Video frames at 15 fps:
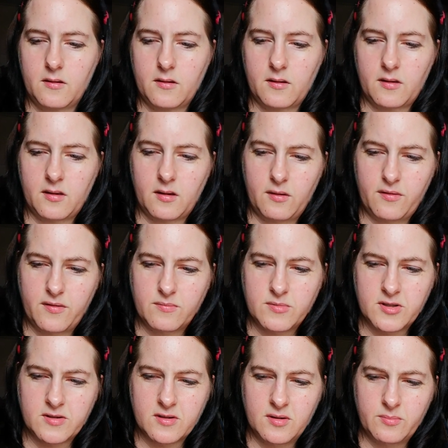So I'm
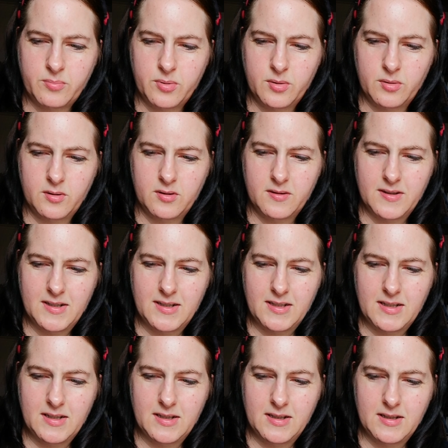just going to pour a
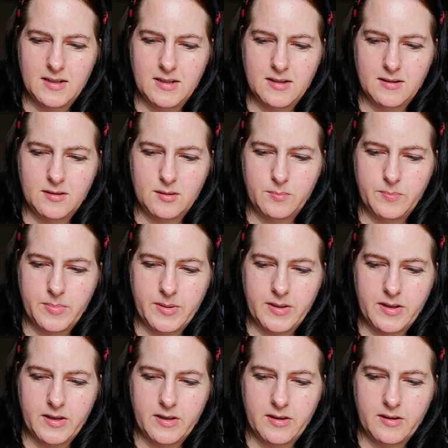little
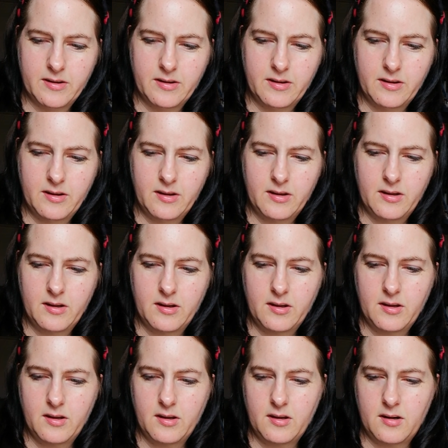bit
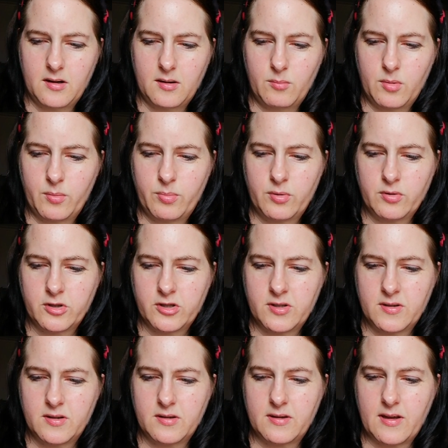on my brush
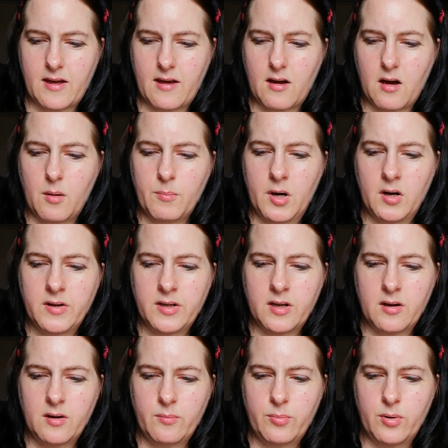there. I'm only
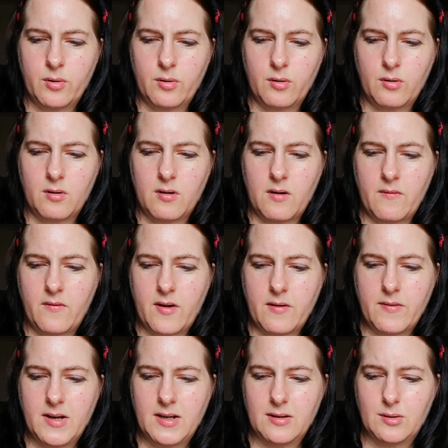going to pour a
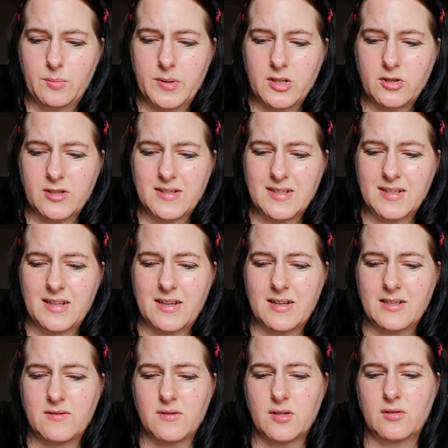very little bit just in
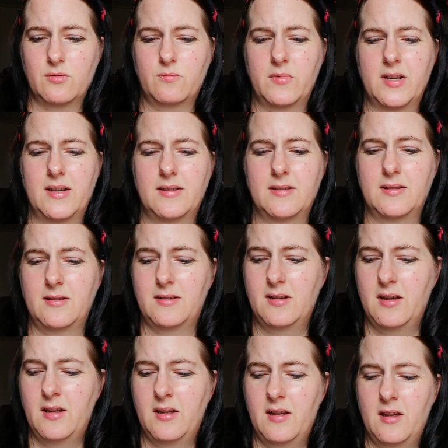case for some reason
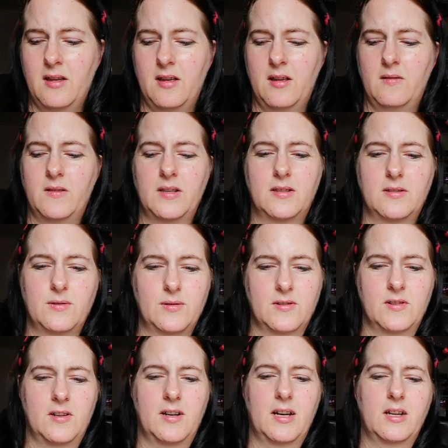this does
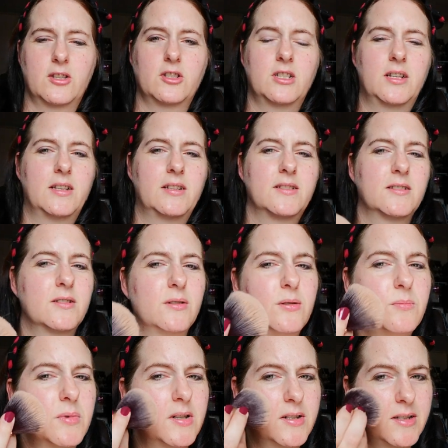not actually
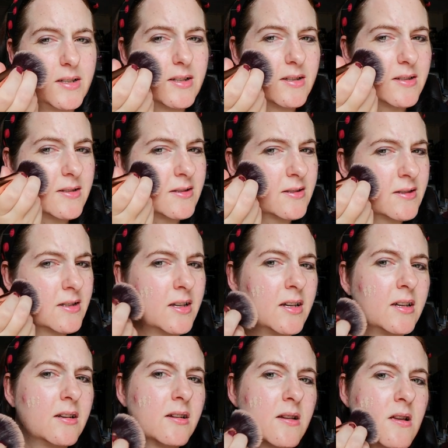suit my skin.